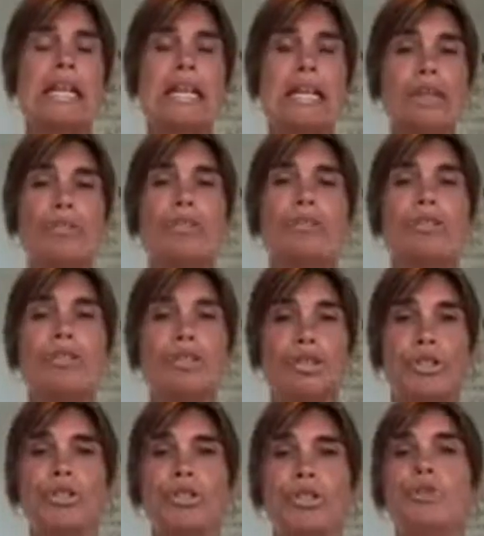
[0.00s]
in order to
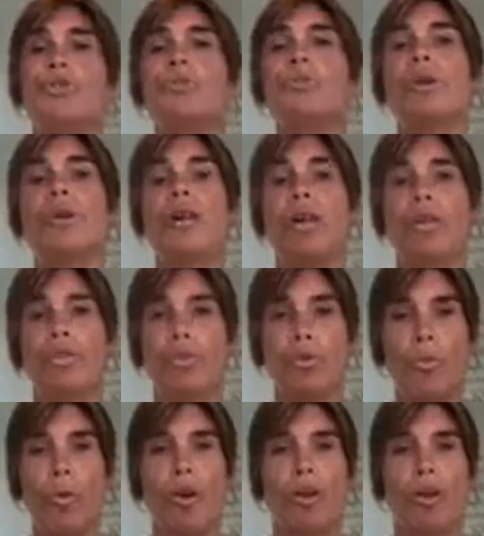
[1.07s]
do the
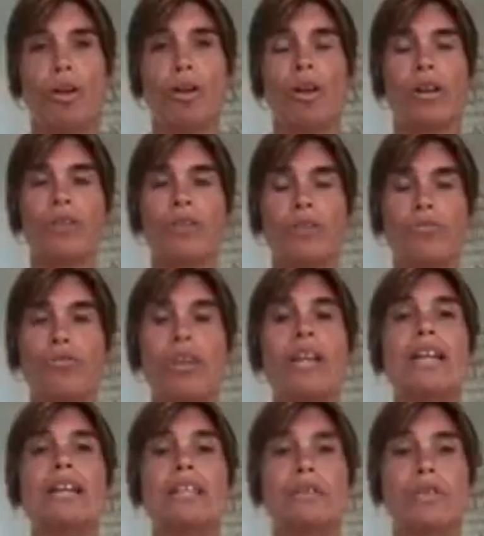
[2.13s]
work to
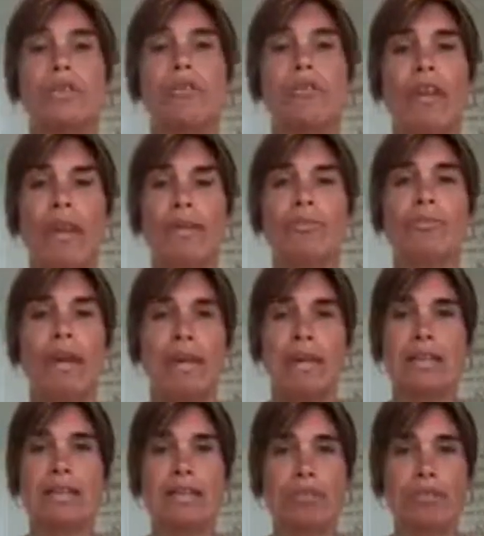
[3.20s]
really sort of like
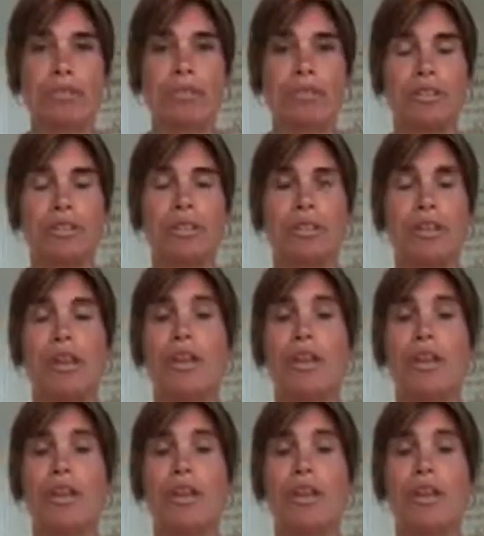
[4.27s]
make a difference,